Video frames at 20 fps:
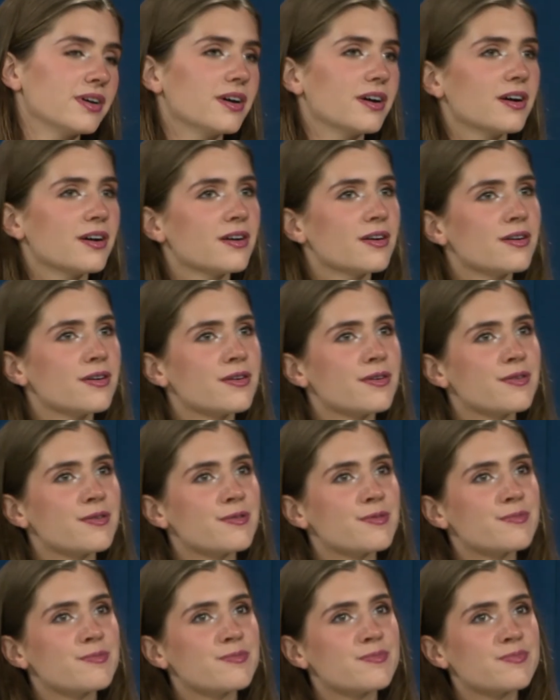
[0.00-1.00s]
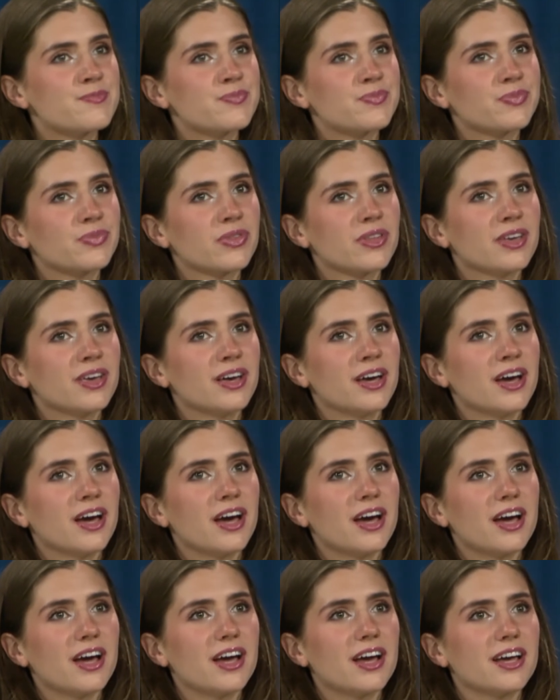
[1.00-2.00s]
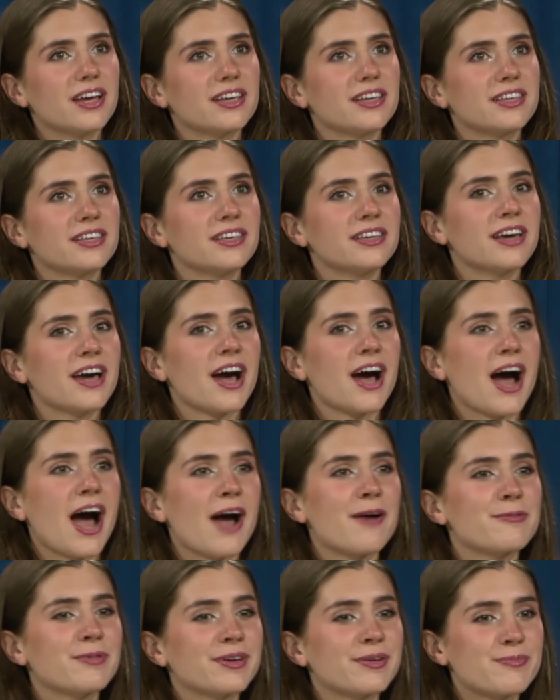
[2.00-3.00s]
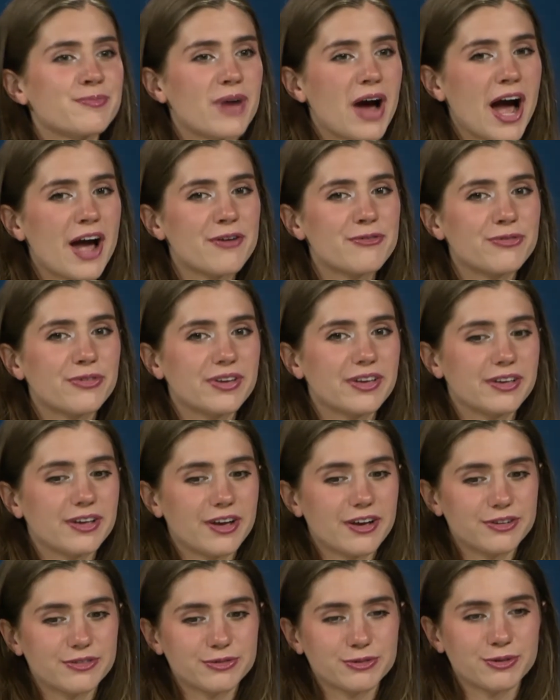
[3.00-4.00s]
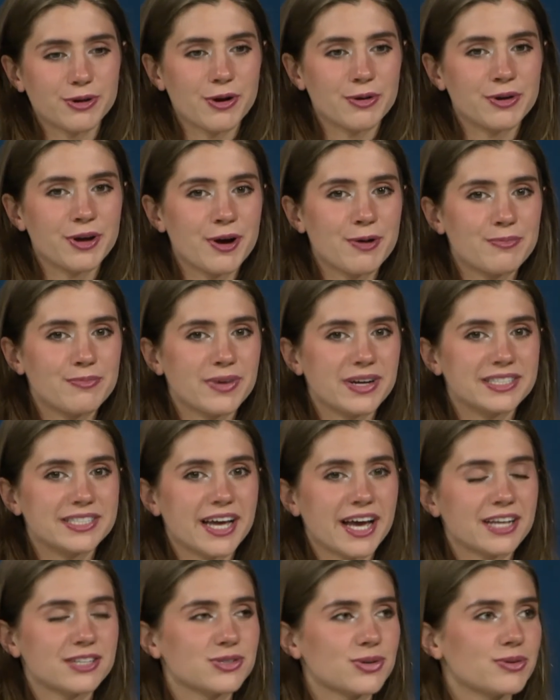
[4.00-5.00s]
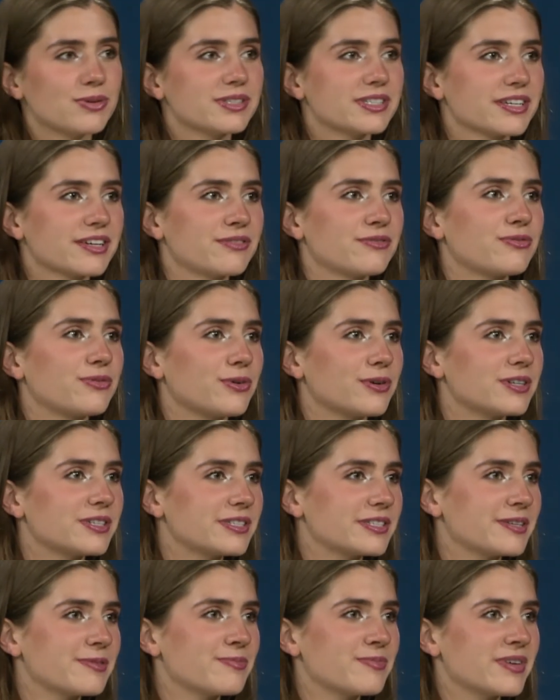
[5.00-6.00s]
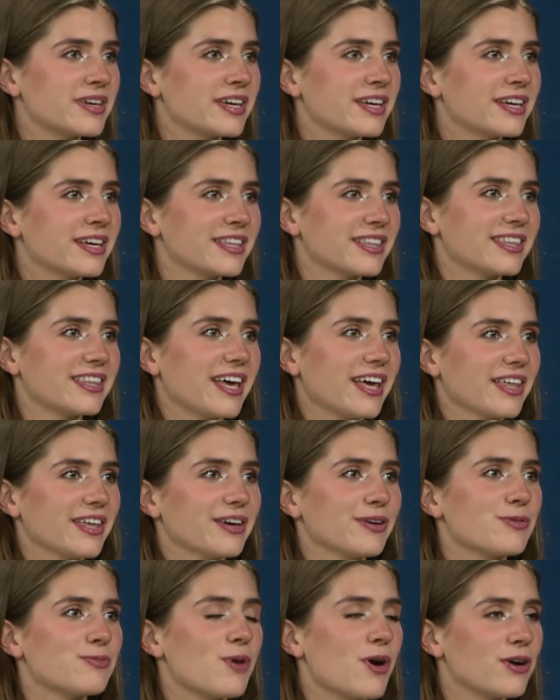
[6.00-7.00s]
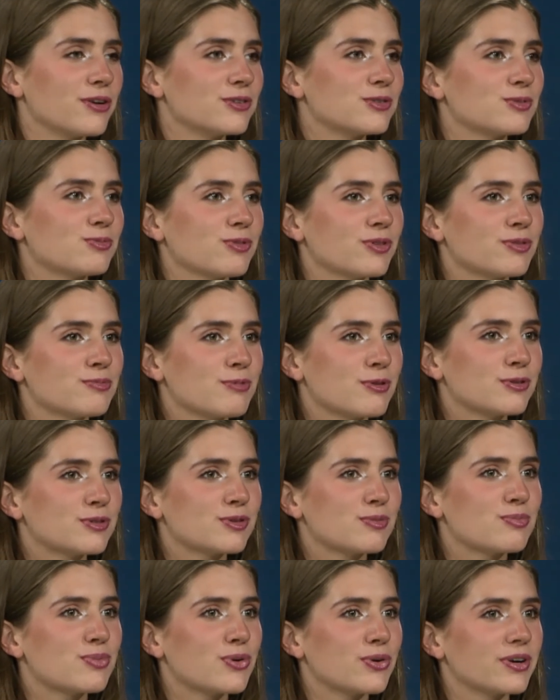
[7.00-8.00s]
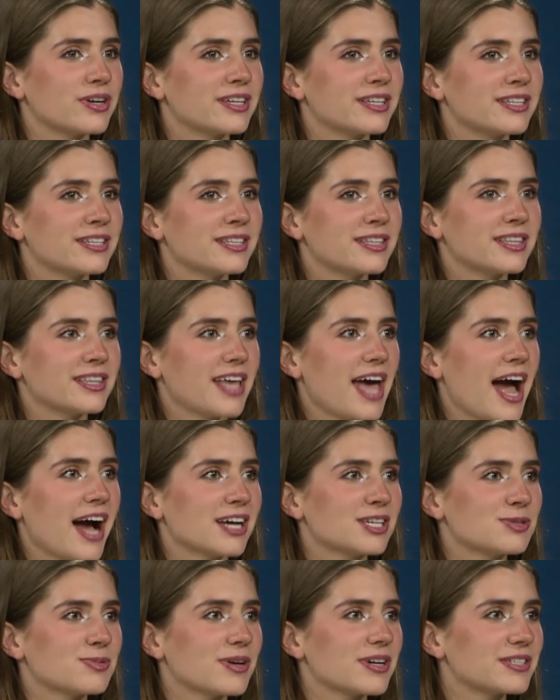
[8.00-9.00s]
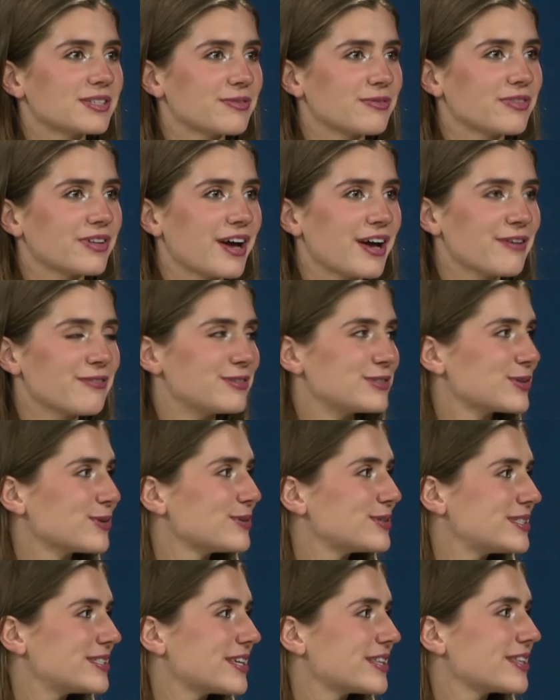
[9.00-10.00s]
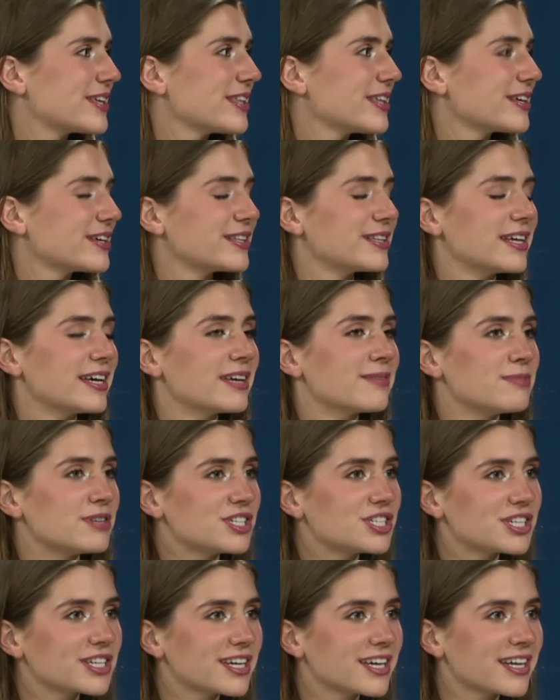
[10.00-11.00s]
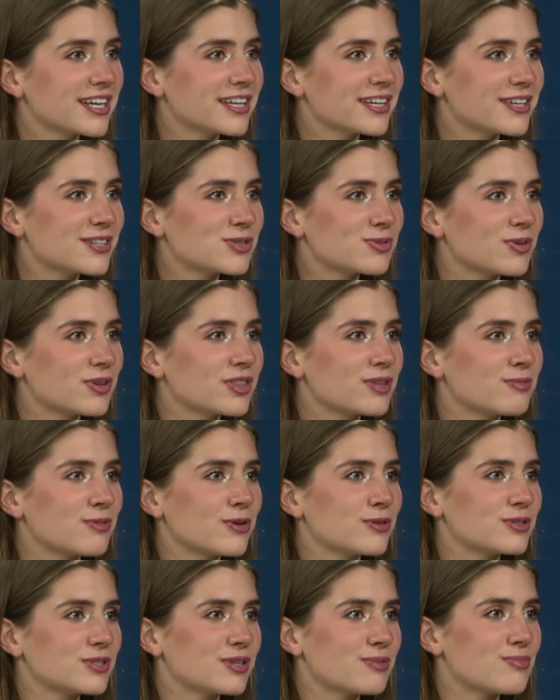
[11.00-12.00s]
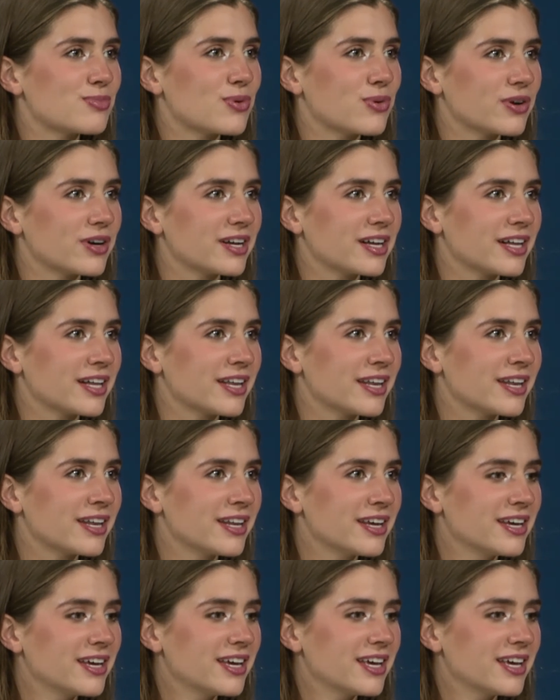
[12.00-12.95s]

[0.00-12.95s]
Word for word: Um, yeah, I mean, I've grown up, my dad's always like enforced in me that like water is one of the most important aspects of life. He's always said that like Lake Michigan is one of the most important mm-hmm